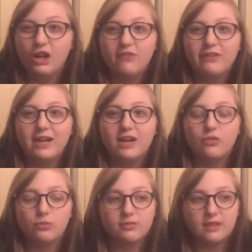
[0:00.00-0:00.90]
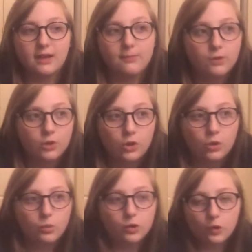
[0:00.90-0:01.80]
I'll have an actual setup.
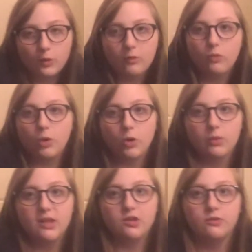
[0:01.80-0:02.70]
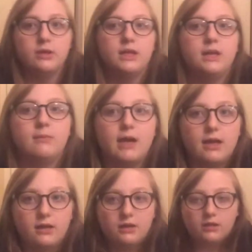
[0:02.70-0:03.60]
We're doing, we're redoing
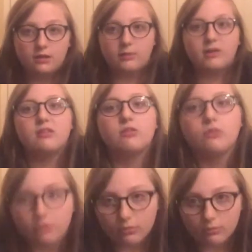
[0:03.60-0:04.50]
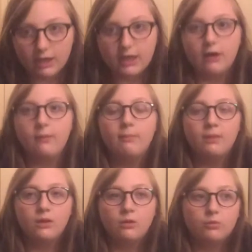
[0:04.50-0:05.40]
mine in my sister's room right now,
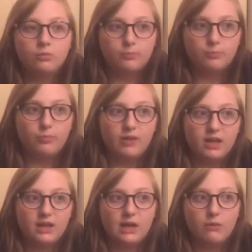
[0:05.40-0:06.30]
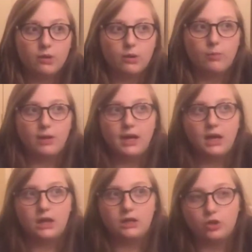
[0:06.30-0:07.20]
meaning that we're
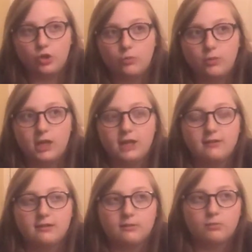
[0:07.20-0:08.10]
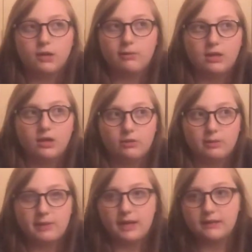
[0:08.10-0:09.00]
buying new beds and probably going to
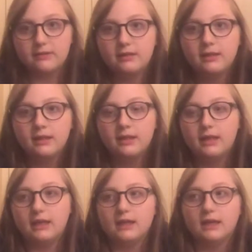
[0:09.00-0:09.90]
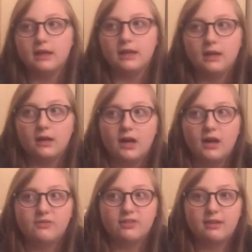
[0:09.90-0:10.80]
repaint. And I
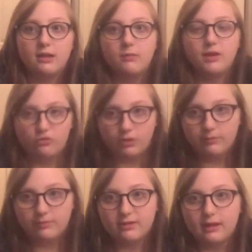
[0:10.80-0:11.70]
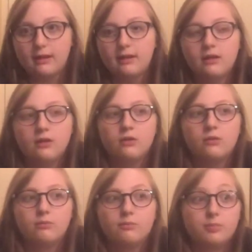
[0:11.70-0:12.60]
have to set up my drum set
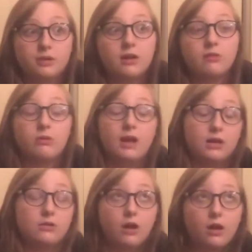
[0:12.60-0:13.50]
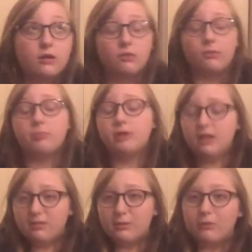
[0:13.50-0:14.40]
because we had gotten a
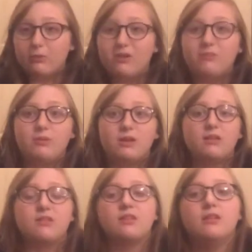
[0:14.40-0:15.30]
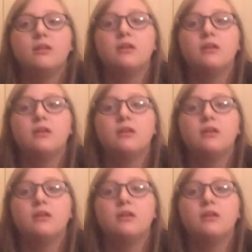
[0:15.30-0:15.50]
replacement one because